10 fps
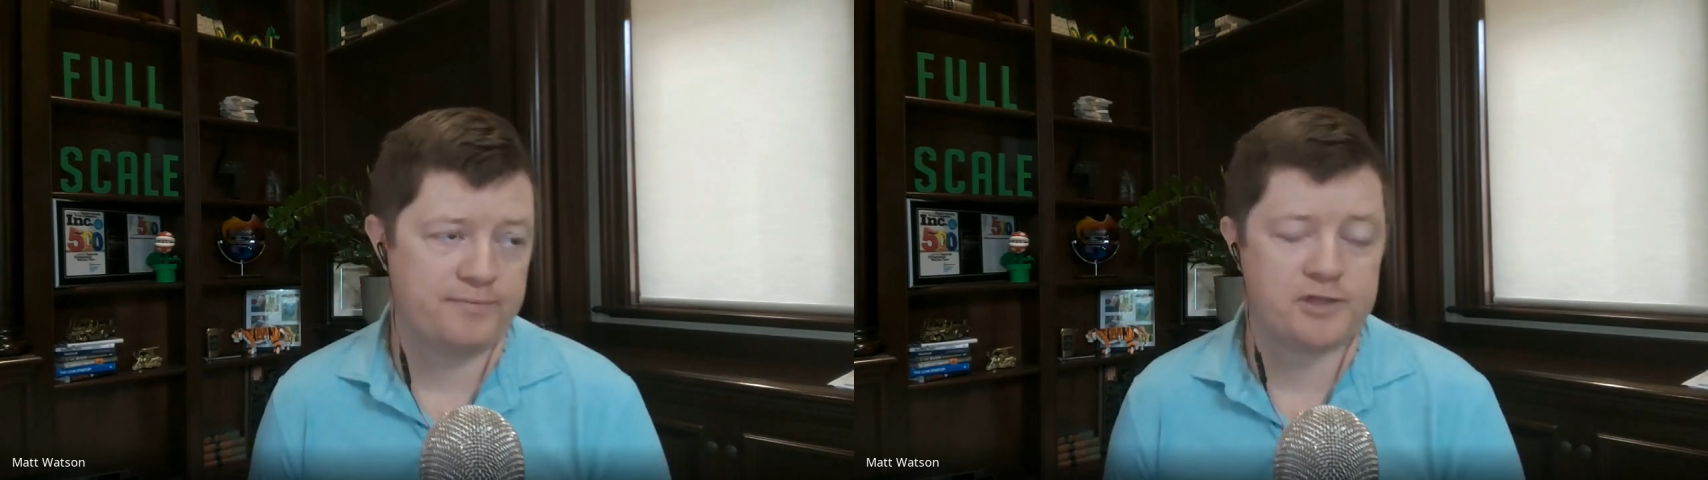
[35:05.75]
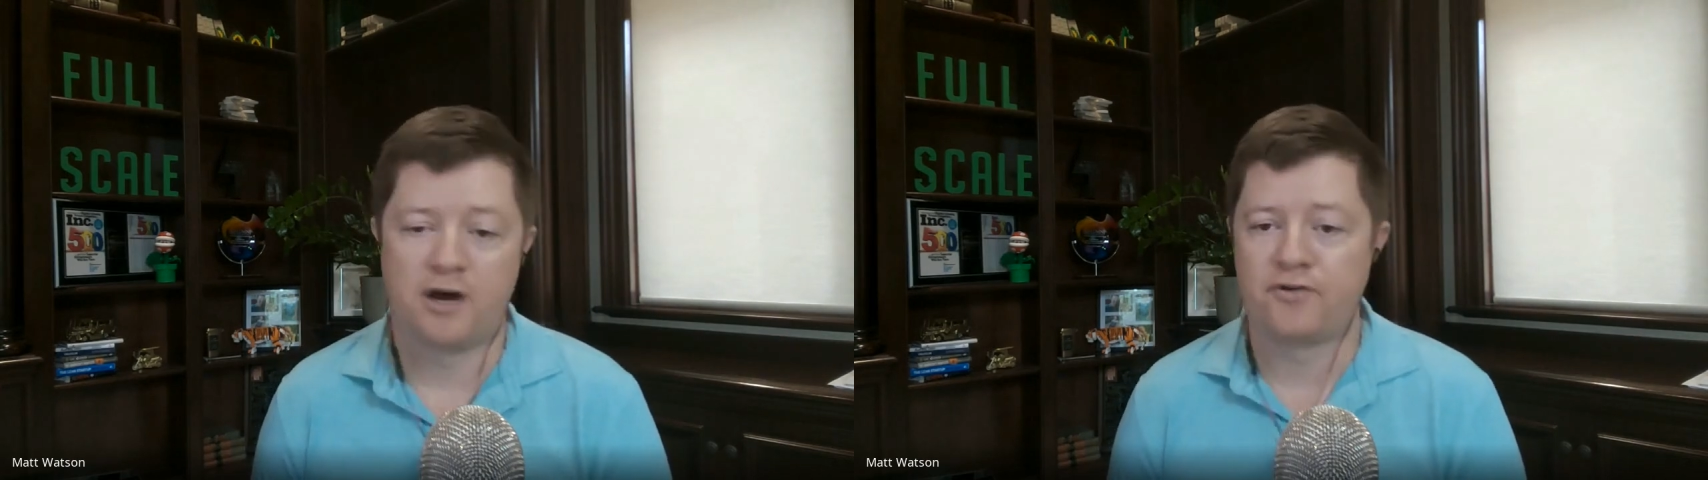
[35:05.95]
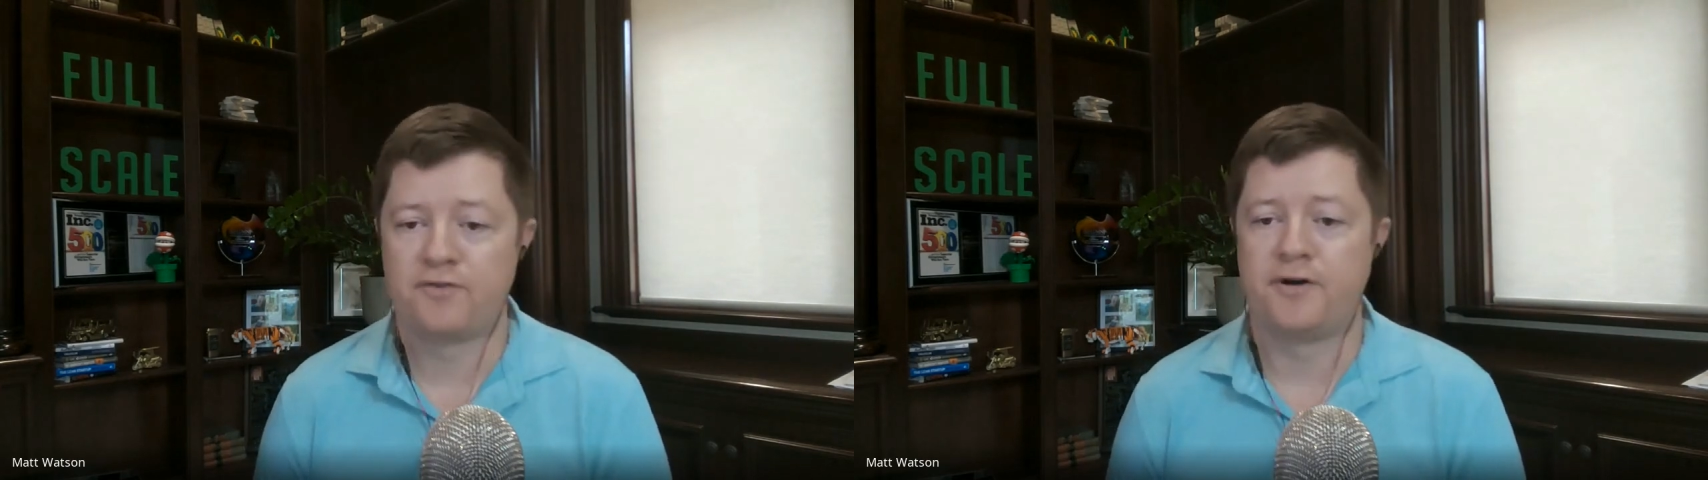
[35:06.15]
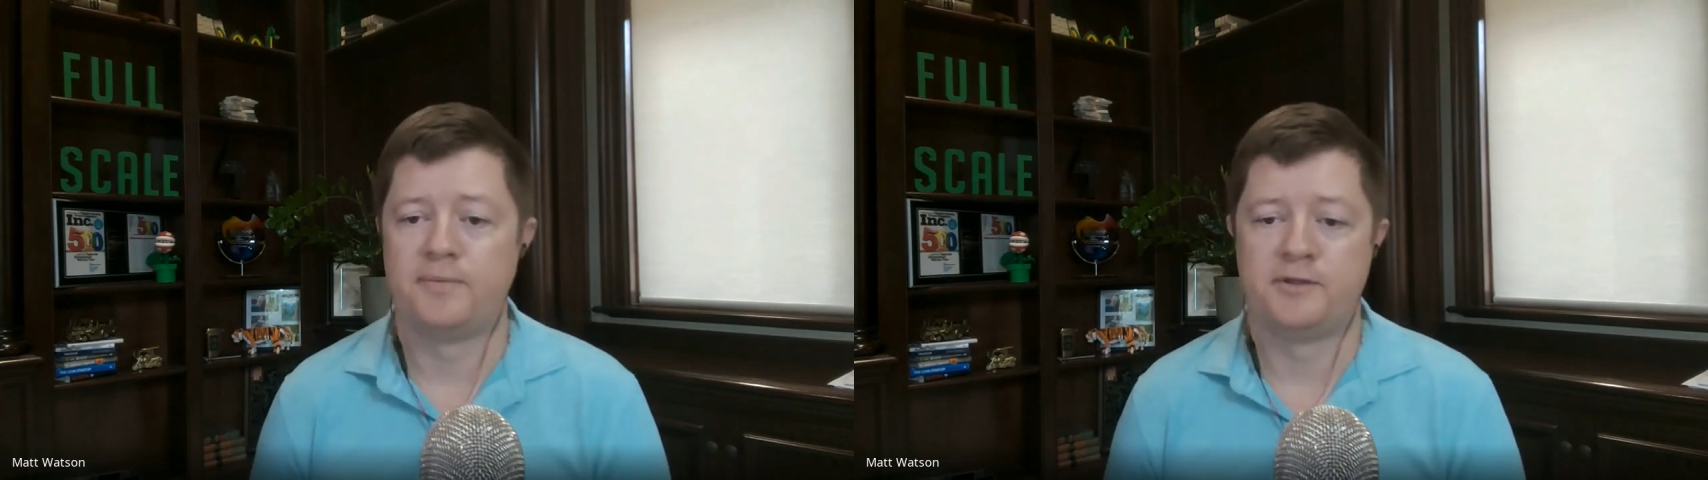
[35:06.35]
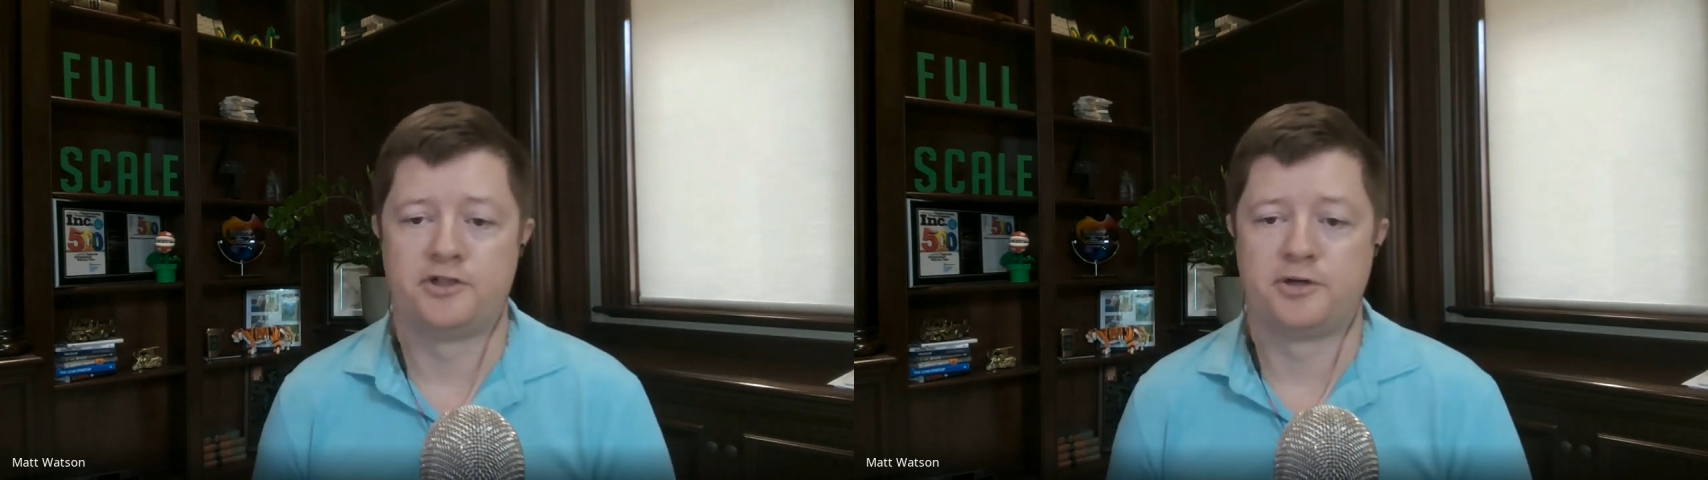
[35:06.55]
software
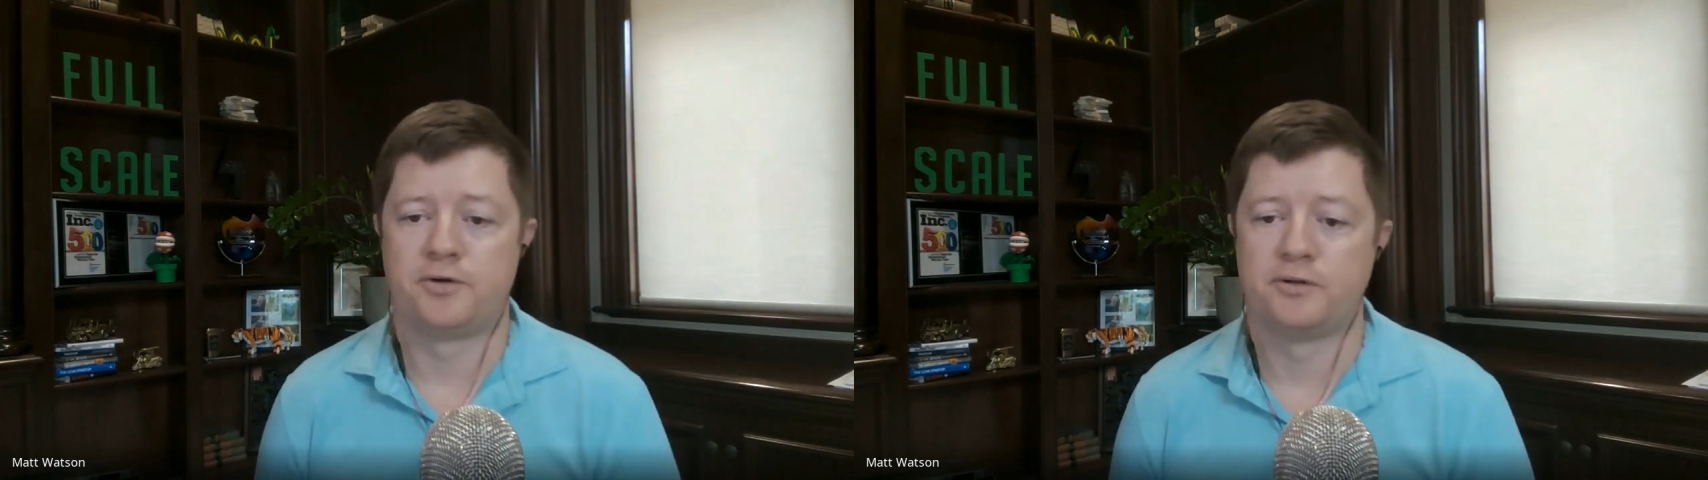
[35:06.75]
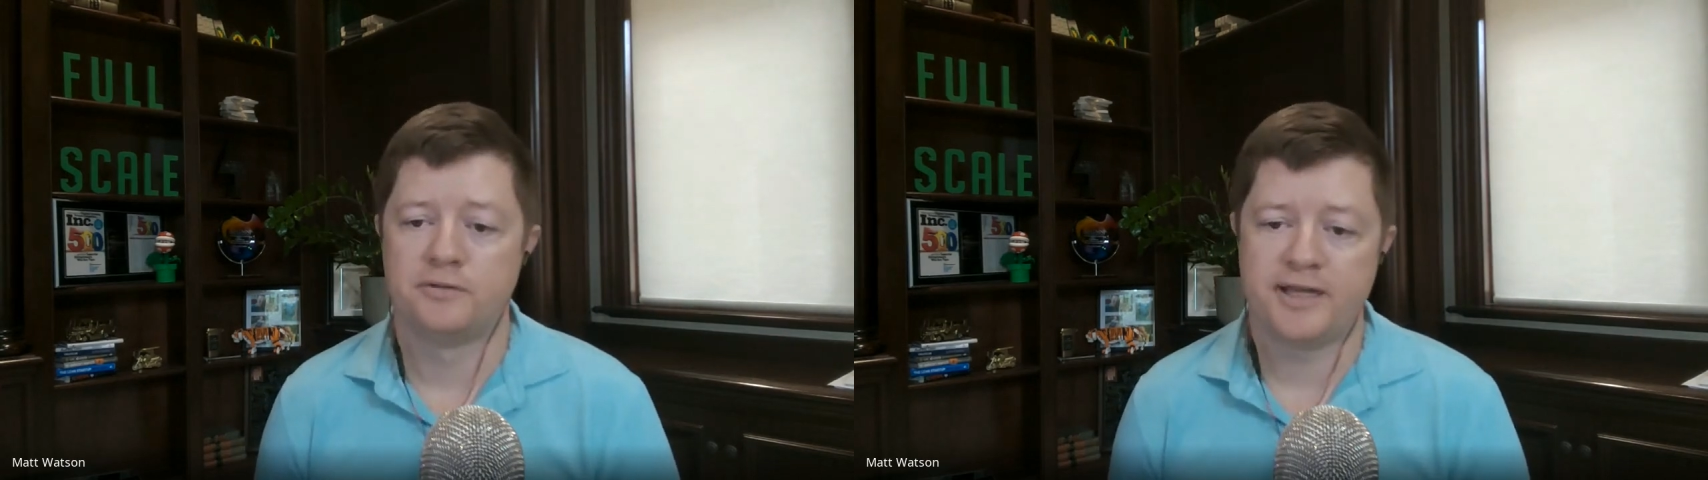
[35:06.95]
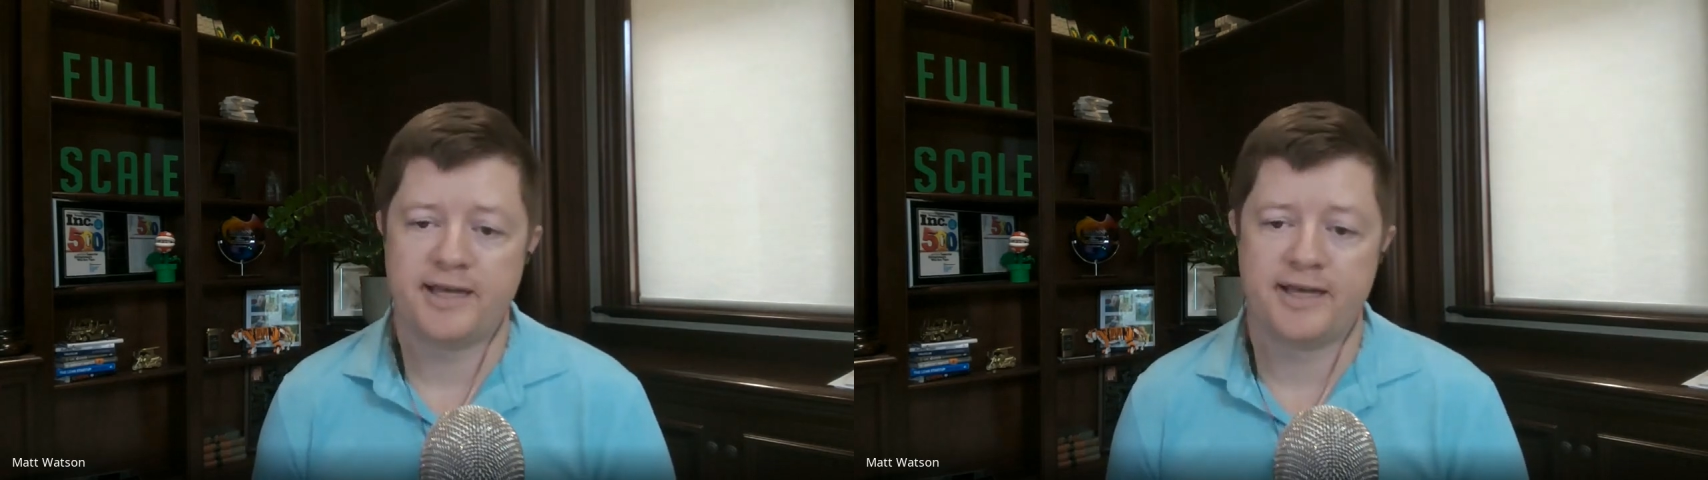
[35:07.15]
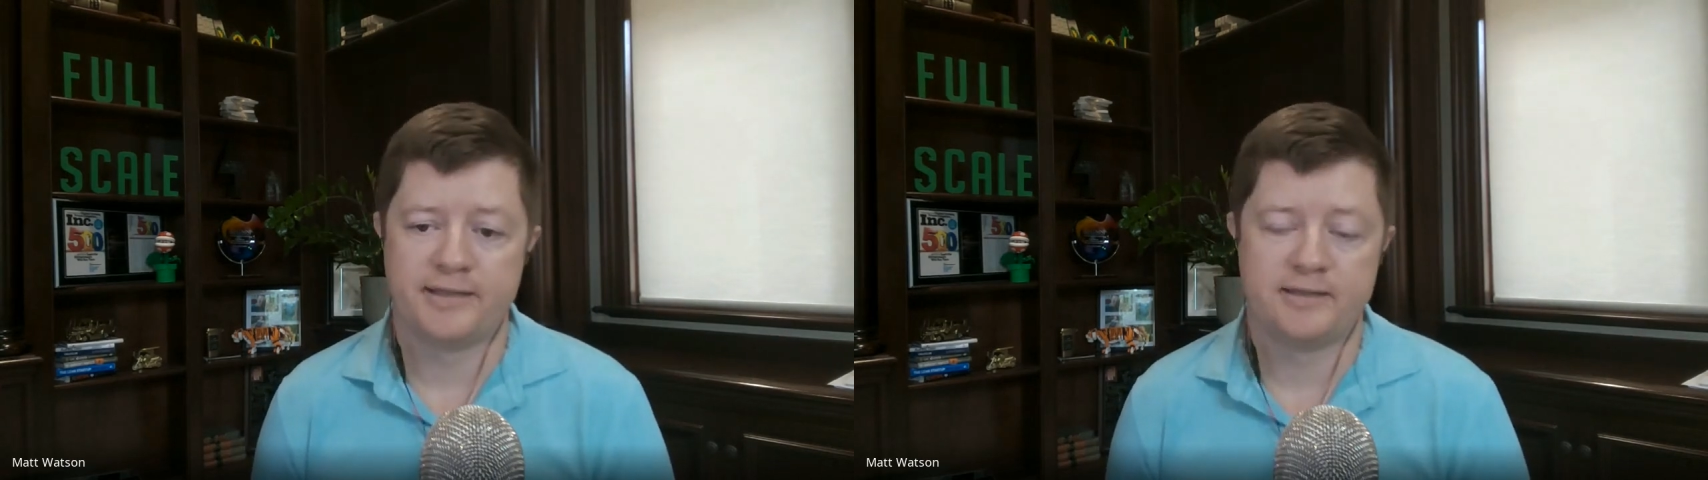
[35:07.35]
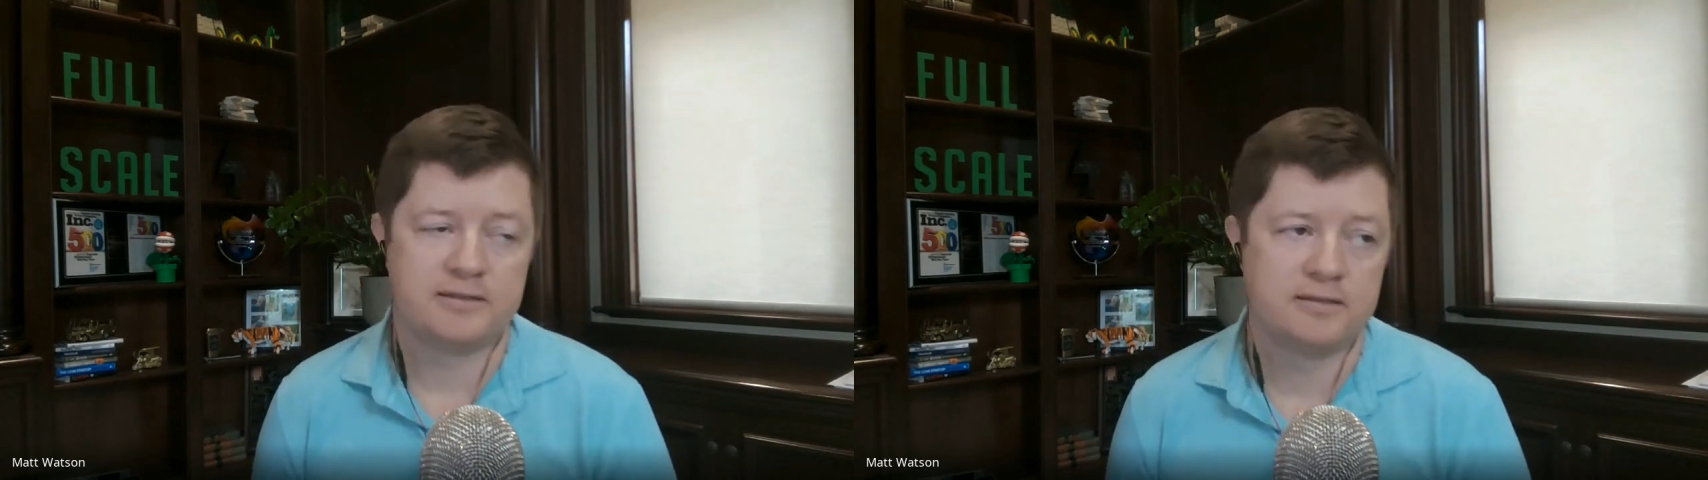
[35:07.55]
development in general,
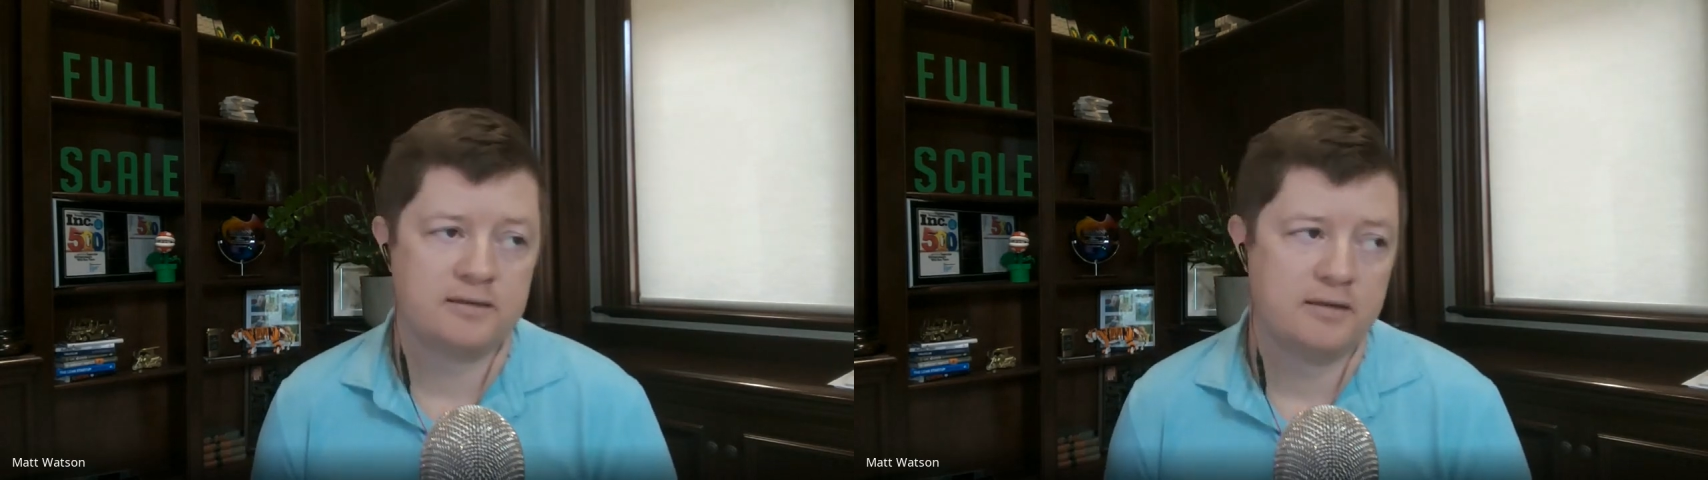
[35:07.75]
is